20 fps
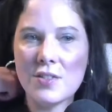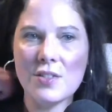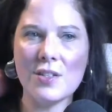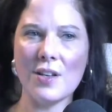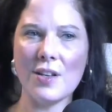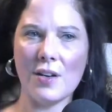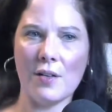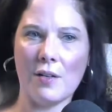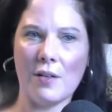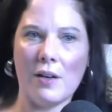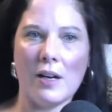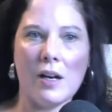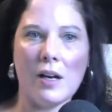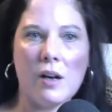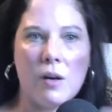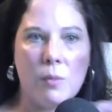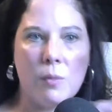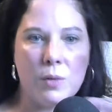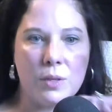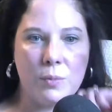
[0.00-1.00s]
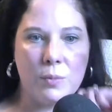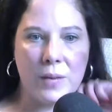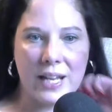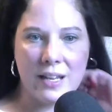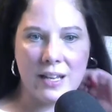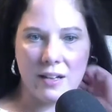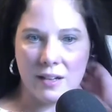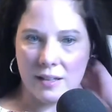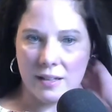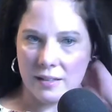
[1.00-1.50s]
So we'll
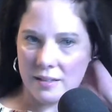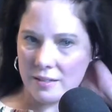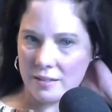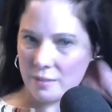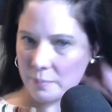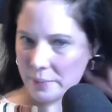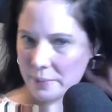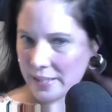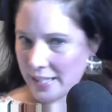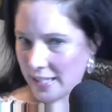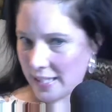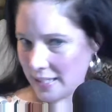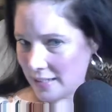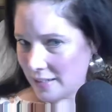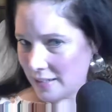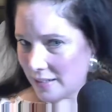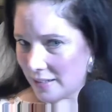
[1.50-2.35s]
wait a little bit. Oh,